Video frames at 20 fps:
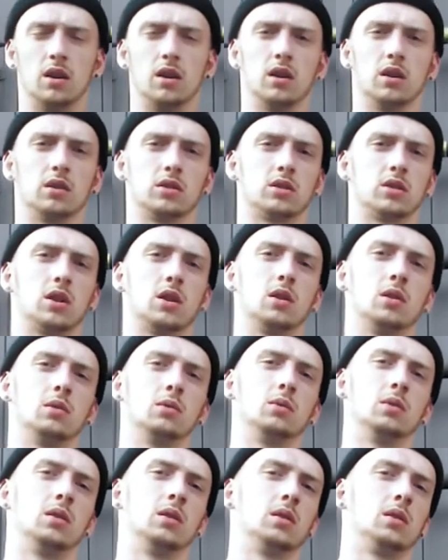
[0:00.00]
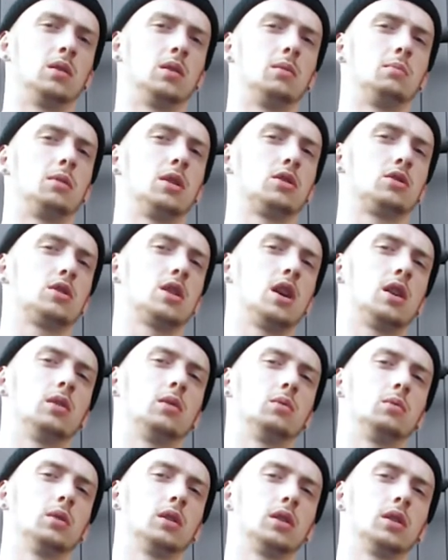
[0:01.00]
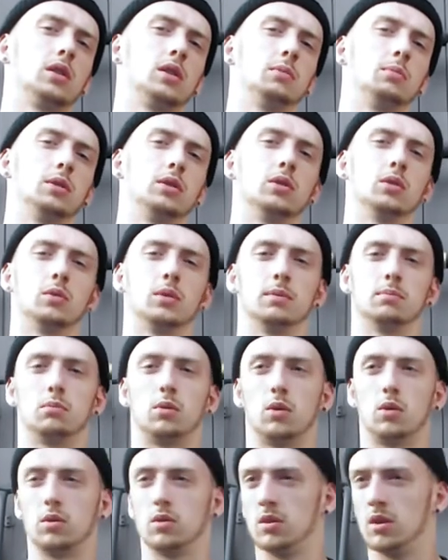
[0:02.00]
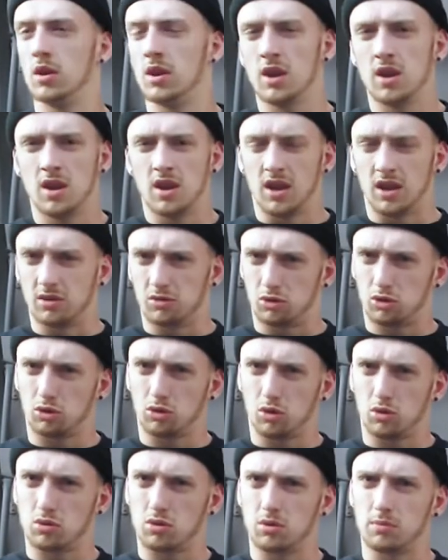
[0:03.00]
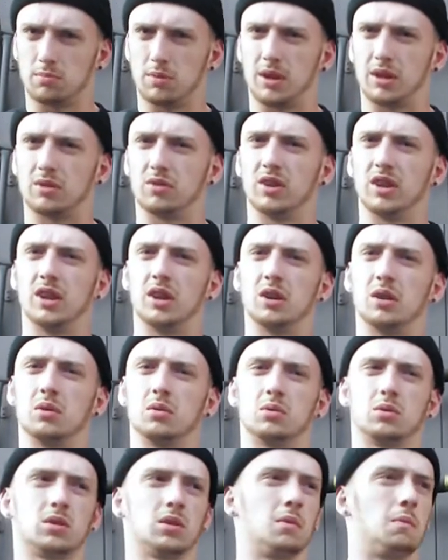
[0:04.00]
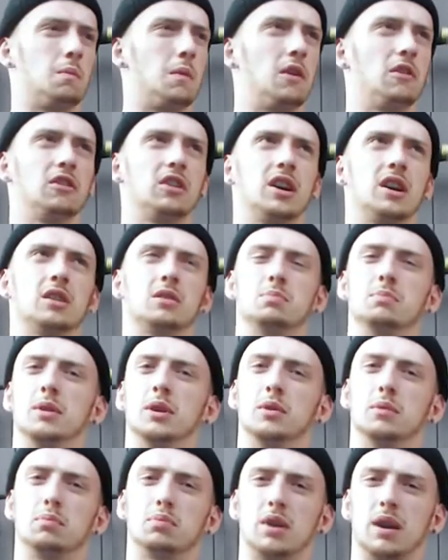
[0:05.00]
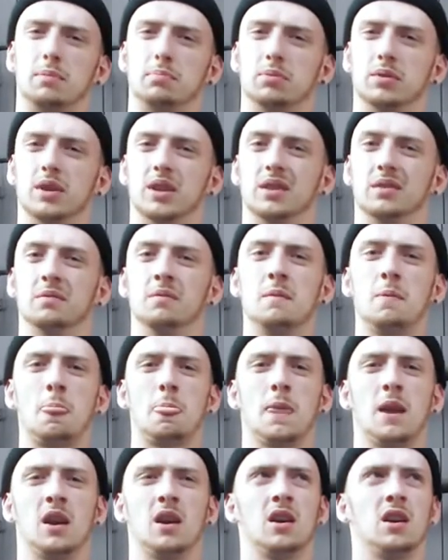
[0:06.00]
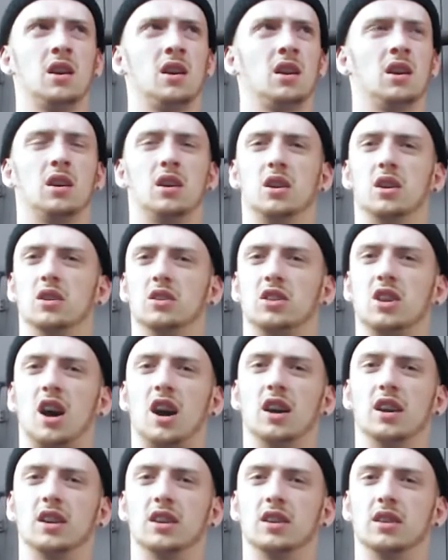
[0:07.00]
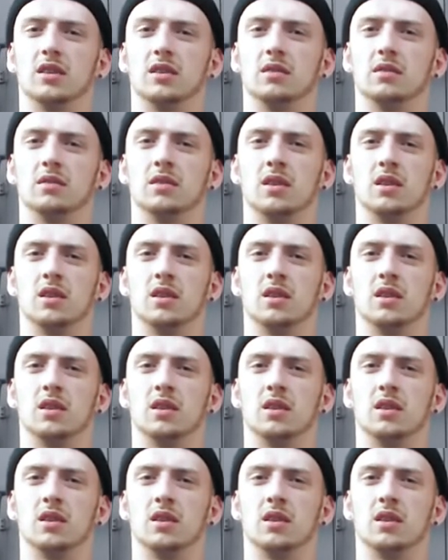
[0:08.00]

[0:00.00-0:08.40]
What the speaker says: So on my channel we're going to be doing more instruction based videos, whether that's meal prepping, dieting,